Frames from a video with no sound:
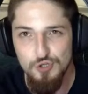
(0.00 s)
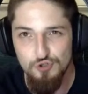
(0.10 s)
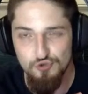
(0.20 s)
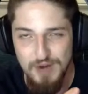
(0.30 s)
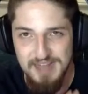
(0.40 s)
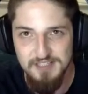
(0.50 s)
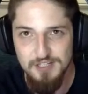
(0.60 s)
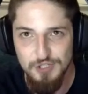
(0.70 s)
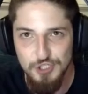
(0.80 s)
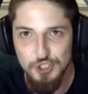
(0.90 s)

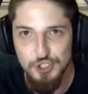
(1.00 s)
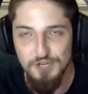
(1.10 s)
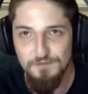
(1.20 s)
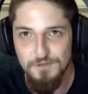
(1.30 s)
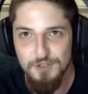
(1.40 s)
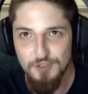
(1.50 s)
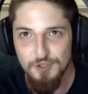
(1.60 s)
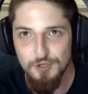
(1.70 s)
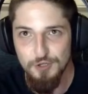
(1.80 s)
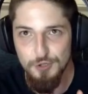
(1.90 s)
drastically shift
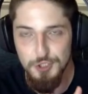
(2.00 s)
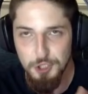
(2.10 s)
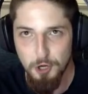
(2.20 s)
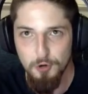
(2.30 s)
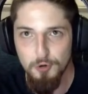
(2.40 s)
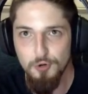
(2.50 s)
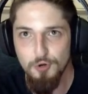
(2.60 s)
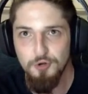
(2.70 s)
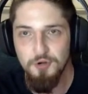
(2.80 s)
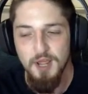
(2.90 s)
the
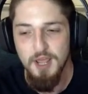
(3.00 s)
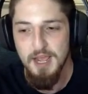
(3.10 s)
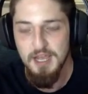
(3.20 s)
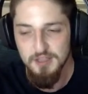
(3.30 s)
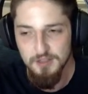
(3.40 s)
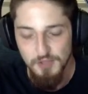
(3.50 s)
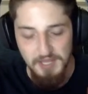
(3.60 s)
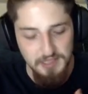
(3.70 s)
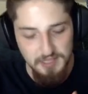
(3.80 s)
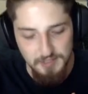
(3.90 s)
tone and
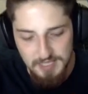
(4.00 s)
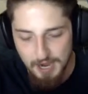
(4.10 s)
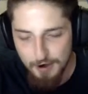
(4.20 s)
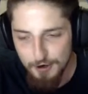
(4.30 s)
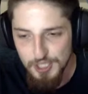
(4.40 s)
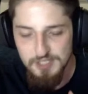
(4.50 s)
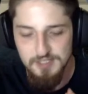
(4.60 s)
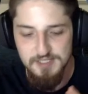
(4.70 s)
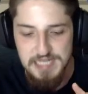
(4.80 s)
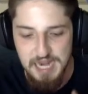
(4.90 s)
like the
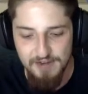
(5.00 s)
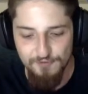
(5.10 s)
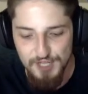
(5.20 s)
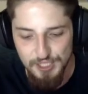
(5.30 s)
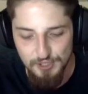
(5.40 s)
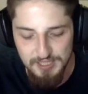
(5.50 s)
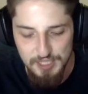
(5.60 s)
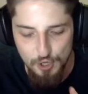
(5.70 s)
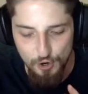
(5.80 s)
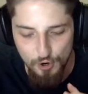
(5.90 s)
characters and everything.
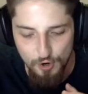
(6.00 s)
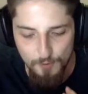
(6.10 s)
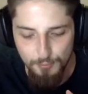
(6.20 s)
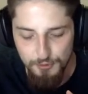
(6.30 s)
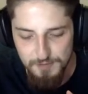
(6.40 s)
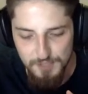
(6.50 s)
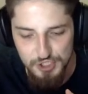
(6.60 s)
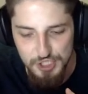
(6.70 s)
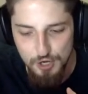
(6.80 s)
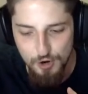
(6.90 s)
Like pretty
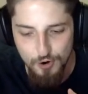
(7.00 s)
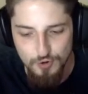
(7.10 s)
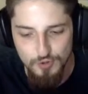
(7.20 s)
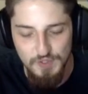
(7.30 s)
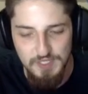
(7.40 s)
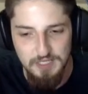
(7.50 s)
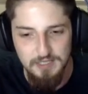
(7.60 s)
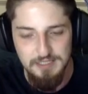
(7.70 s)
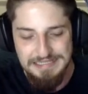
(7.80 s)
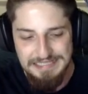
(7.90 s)
much the
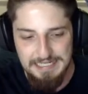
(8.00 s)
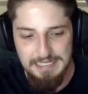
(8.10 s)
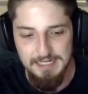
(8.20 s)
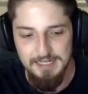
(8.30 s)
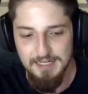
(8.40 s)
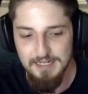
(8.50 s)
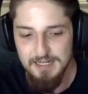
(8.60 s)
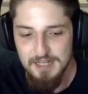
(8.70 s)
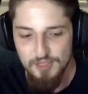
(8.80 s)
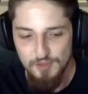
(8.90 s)
only link
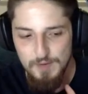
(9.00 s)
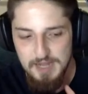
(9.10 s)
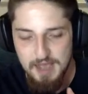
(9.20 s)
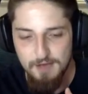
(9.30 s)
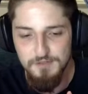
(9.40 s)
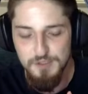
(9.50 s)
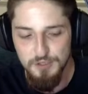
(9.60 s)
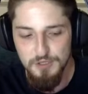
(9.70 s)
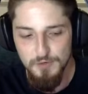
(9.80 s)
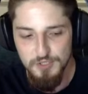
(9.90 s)
that we have to
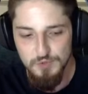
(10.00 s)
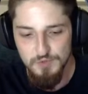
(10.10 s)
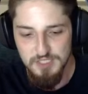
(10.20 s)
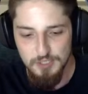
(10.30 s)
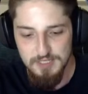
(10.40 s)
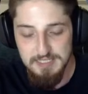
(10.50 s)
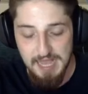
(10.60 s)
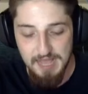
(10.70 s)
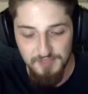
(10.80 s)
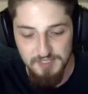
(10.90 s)
the original series
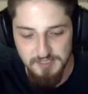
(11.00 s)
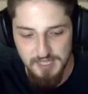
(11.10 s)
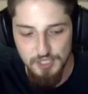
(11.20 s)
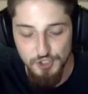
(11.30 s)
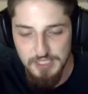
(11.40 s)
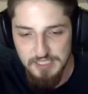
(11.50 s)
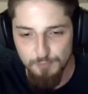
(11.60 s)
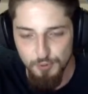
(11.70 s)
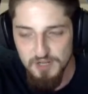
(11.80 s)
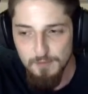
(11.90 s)
at this stage is
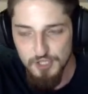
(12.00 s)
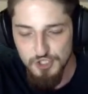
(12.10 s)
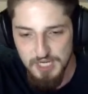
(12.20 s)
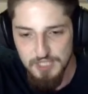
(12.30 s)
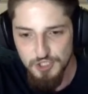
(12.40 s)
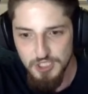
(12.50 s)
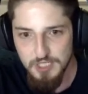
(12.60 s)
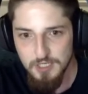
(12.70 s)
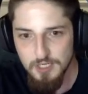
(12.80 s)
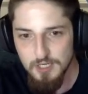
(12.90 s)
pretty much
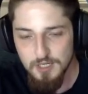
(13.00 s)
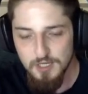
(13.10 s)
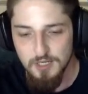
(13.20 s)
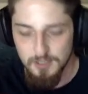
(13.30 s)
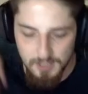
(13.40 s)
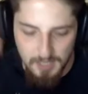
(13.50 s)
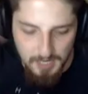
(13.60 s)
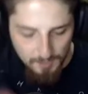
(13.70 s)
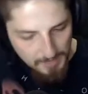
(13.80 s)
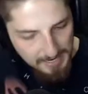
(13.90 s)
Denji,
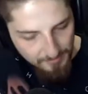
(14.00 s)
and